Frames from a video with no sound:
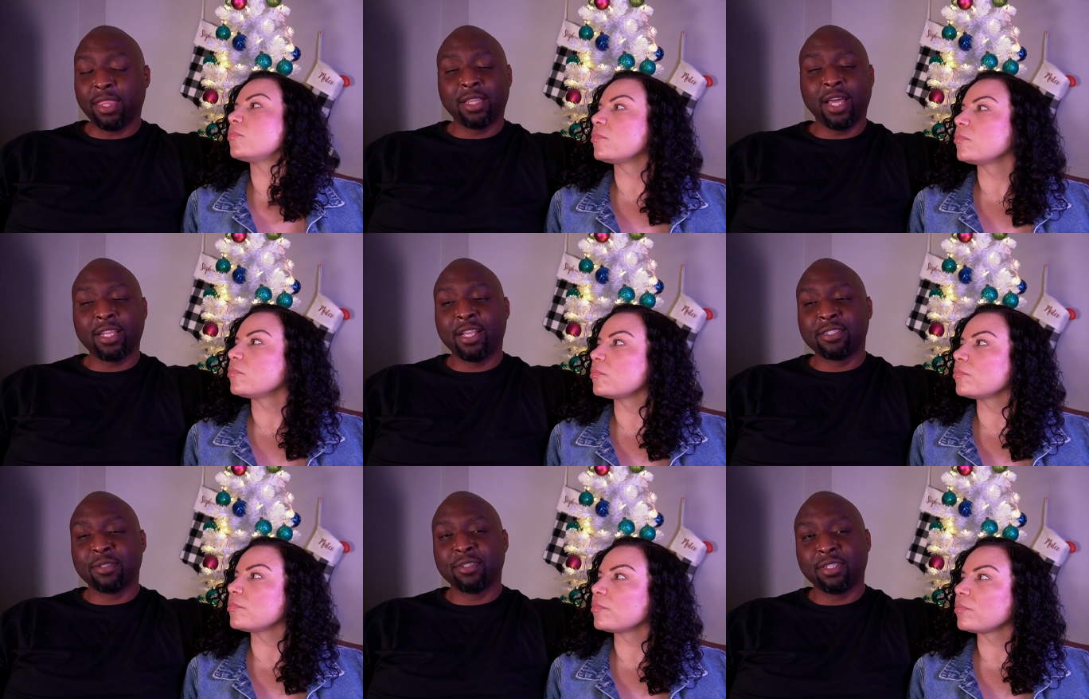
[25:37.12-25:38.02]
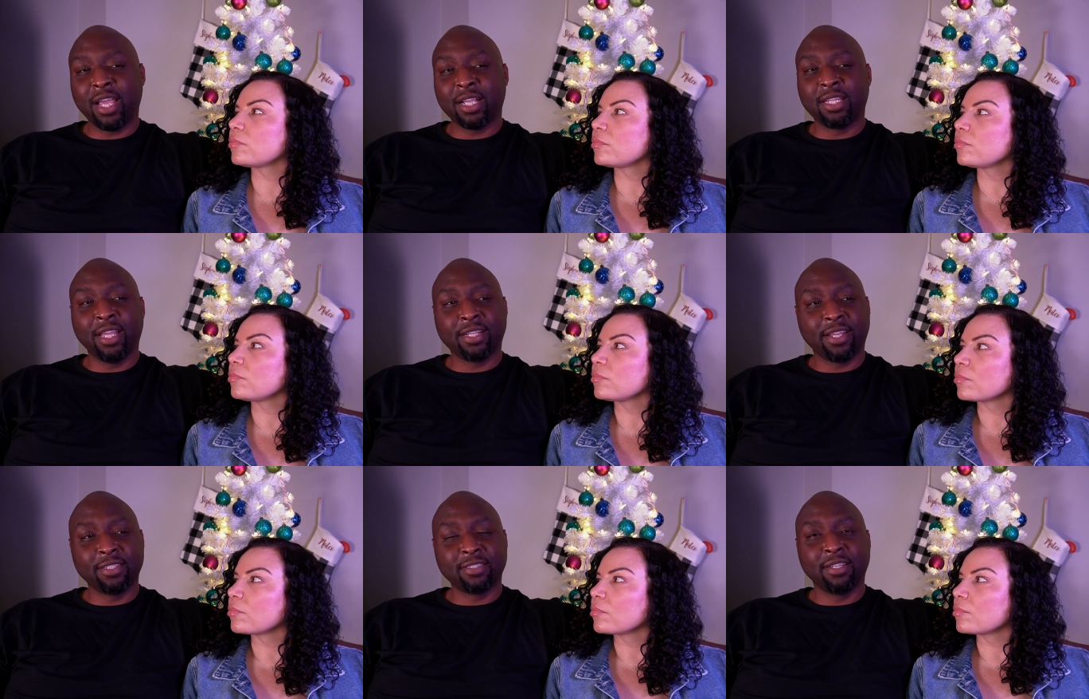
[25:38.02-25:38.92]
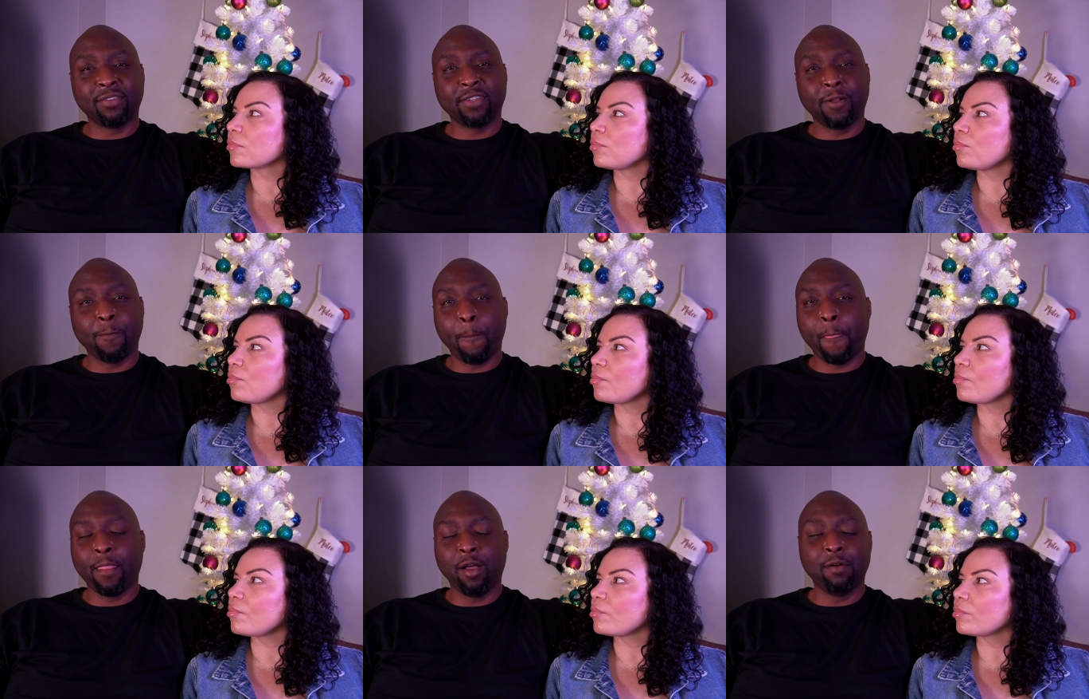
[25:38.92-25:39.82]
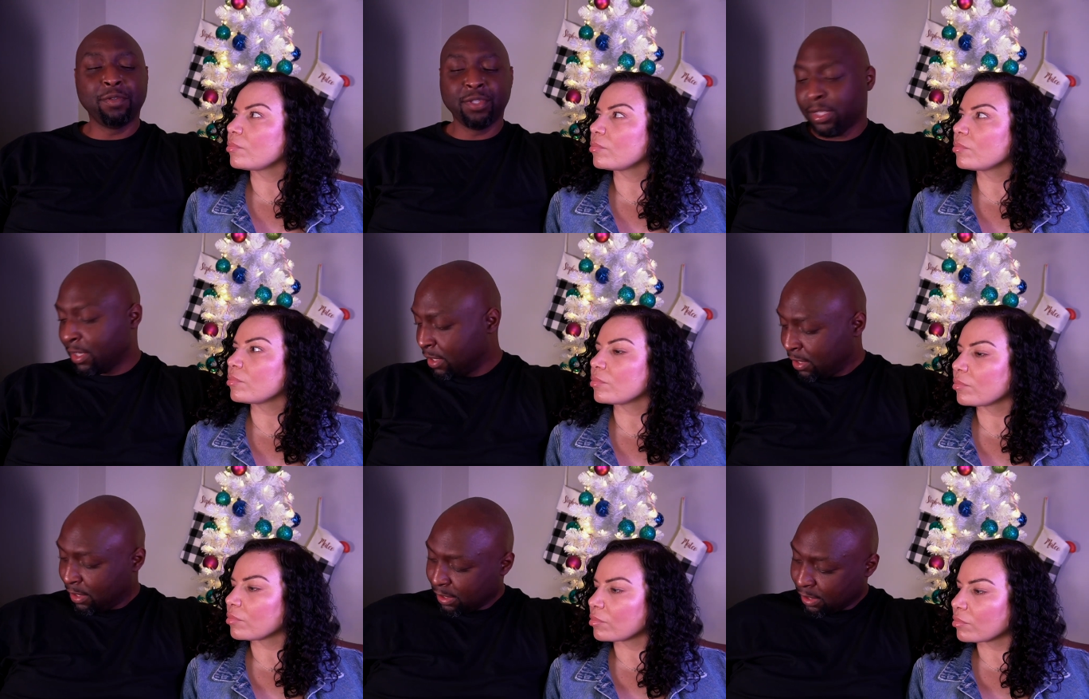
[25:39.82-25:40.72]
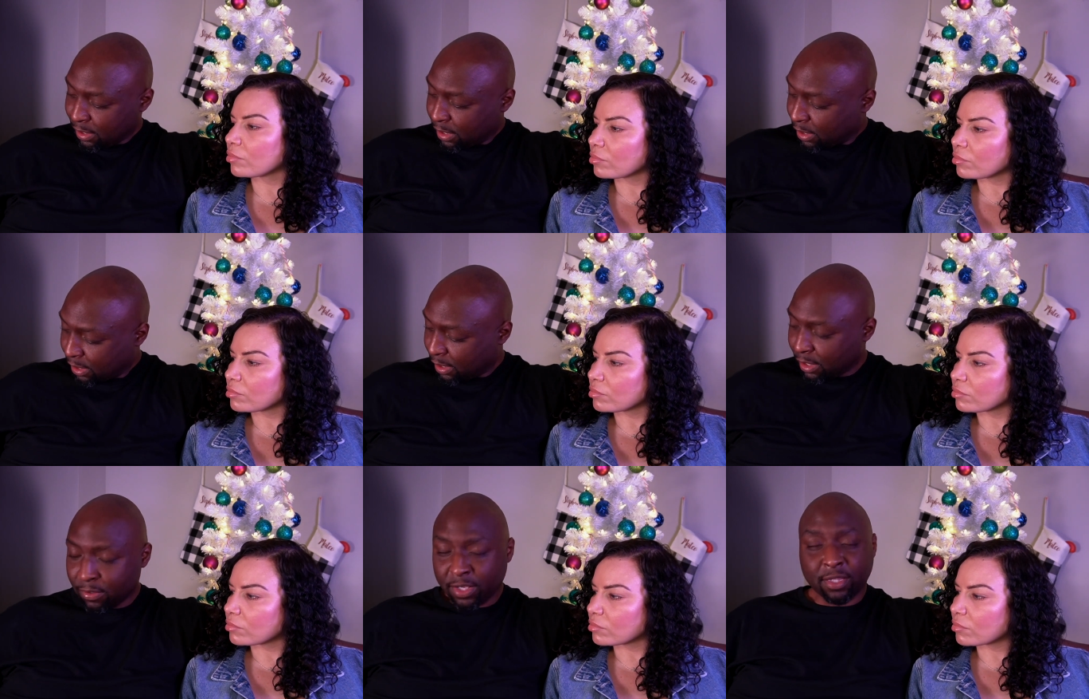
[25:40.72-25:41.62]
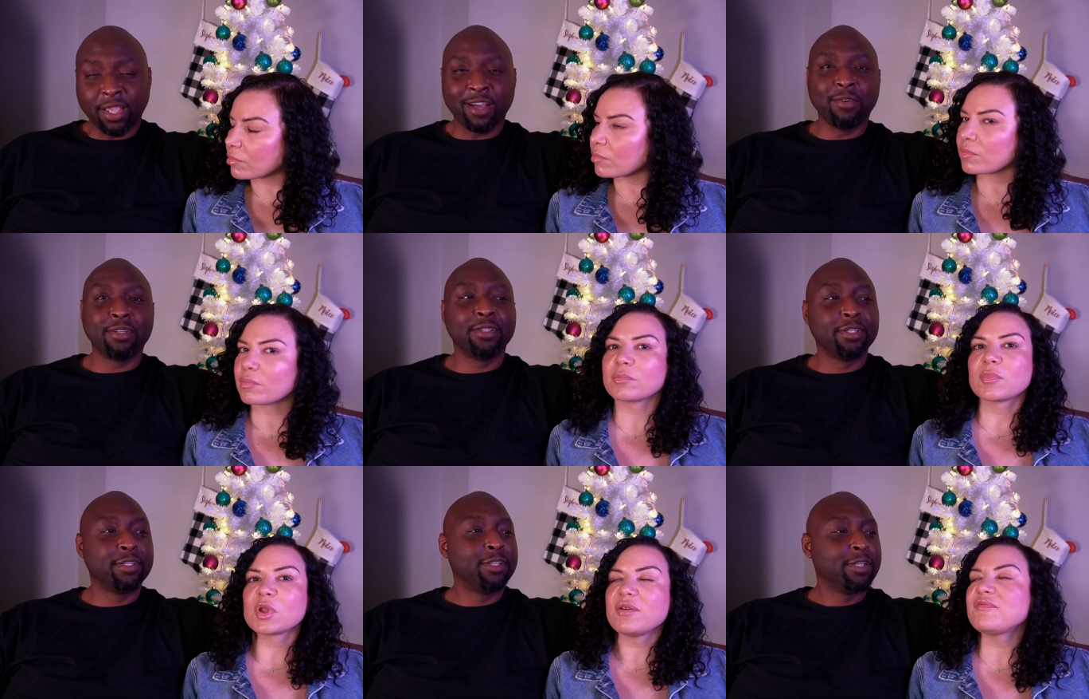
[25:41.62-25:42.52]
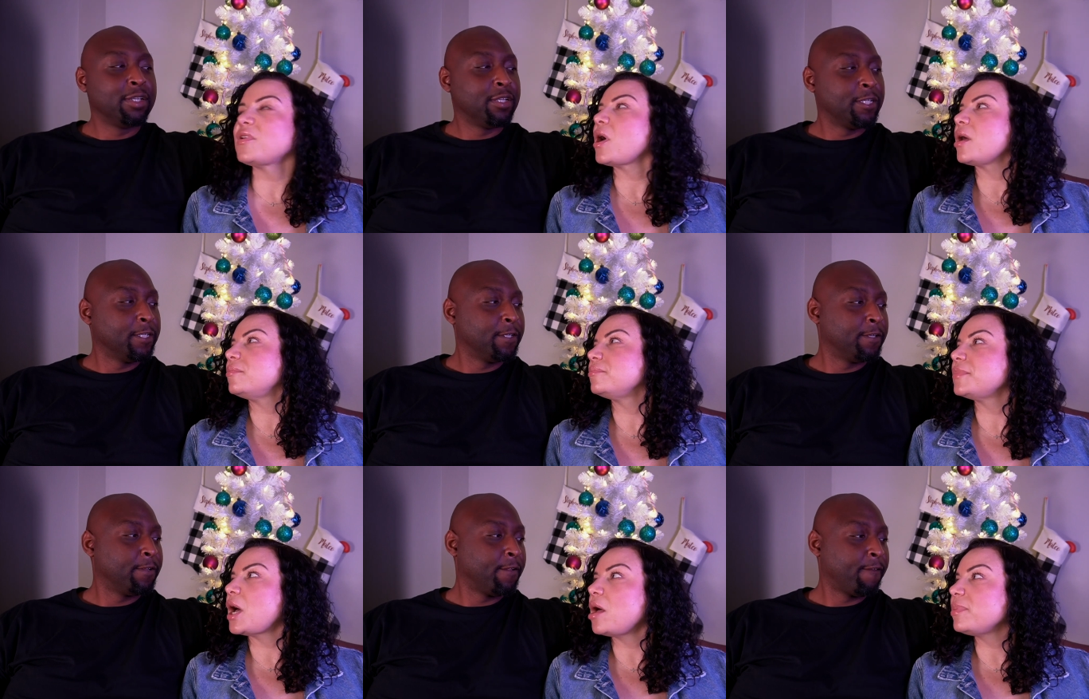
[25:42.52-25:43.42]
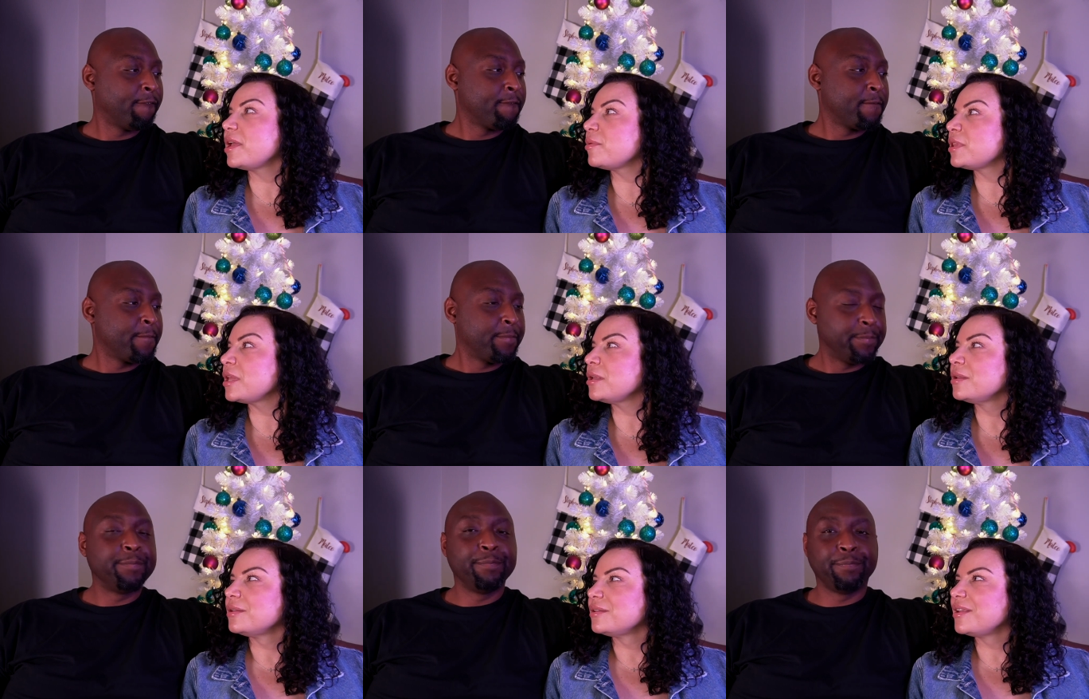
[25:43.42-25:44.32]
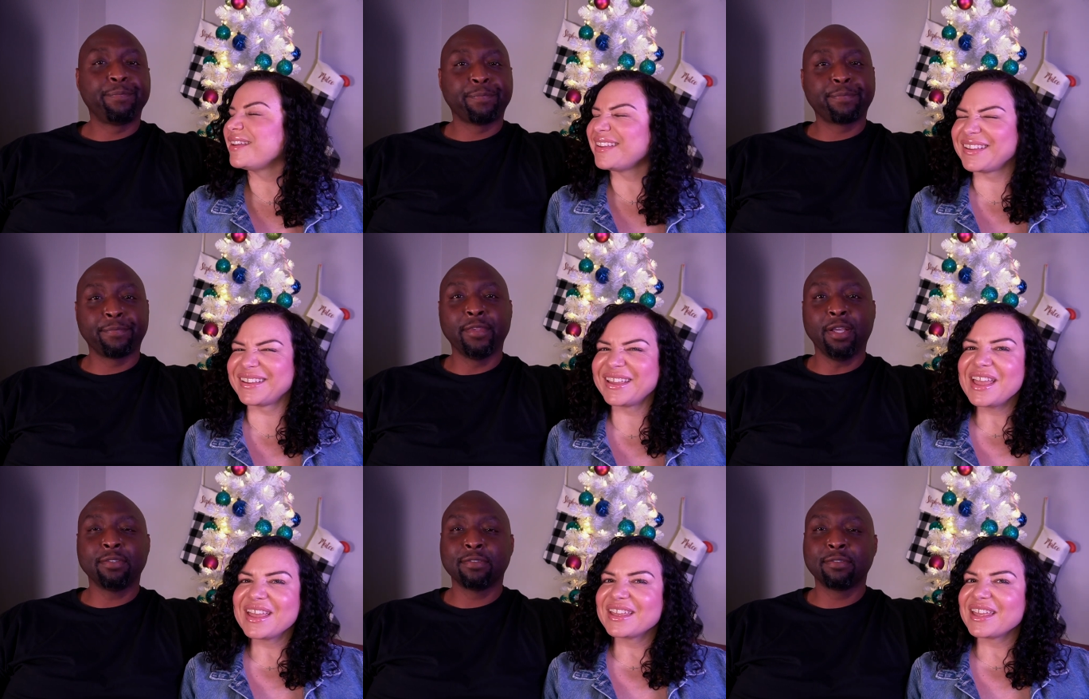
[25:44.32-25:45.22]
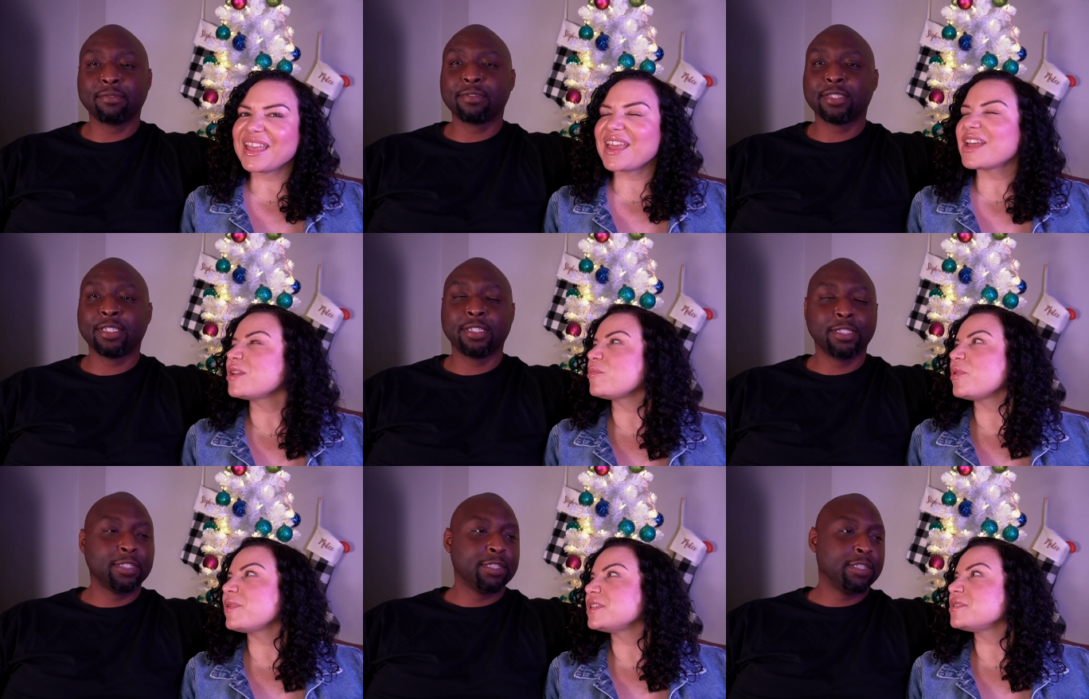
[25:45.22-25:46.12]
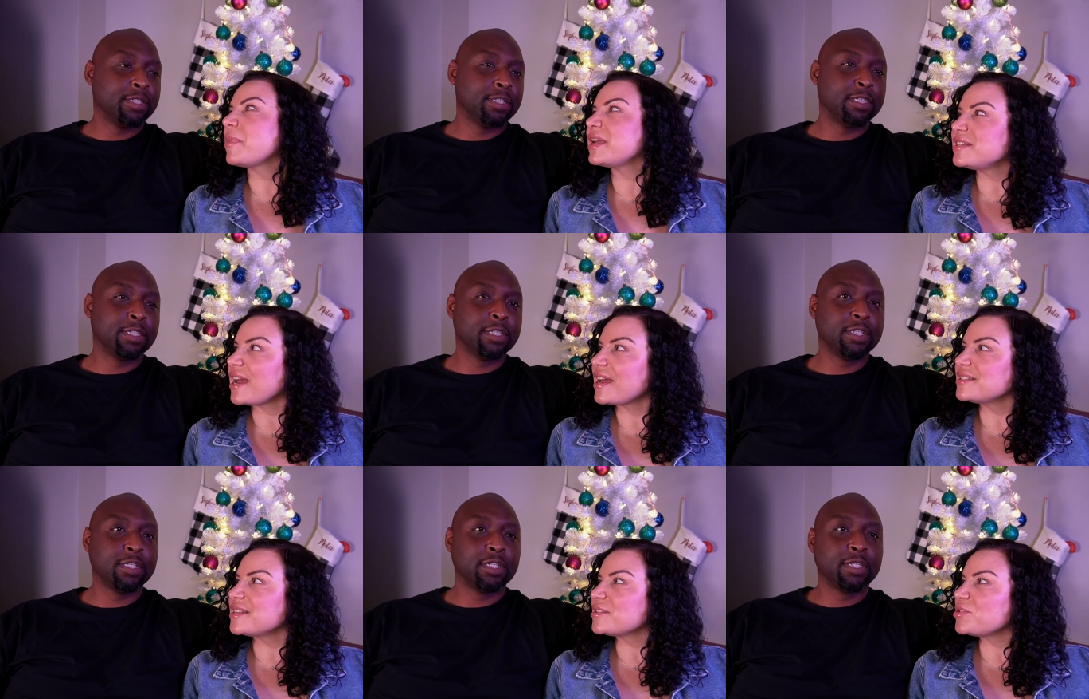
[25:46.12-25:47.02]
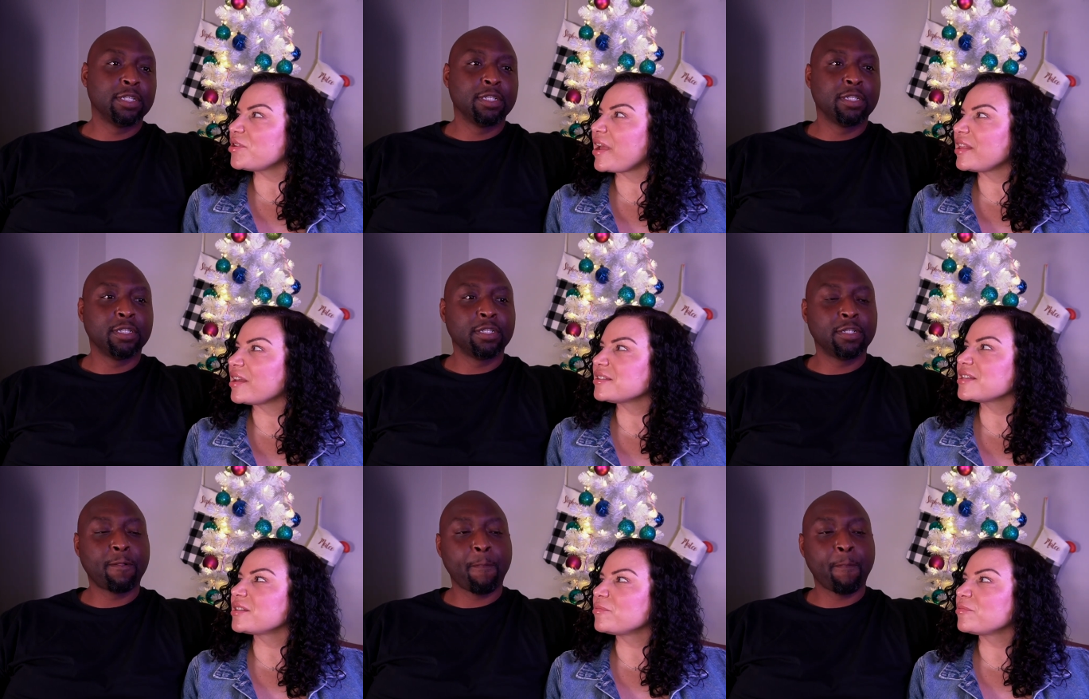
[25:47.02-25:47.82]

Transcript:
Speaker 1: think a lot of kids are lacking that kind of stuff. So hopefully he'll get that one.
Speaker 2: If not, I'll play with it. Yeah. And we went to my dad's yesterday, and that's like